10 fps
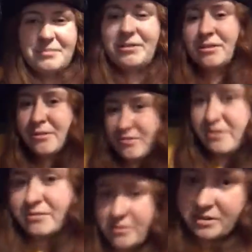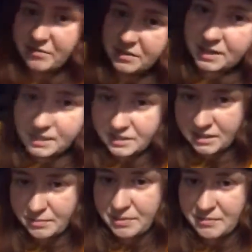I played it over and over and over again. Then
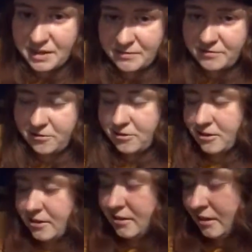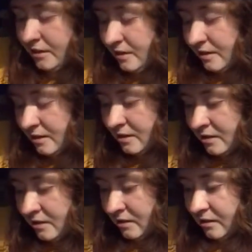I beat Malphor, and
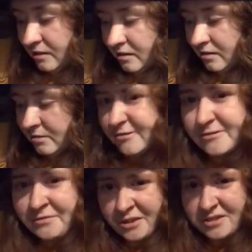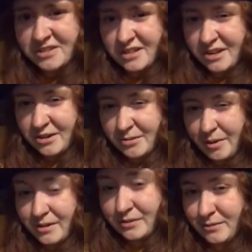first go,
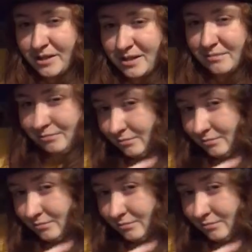by the way.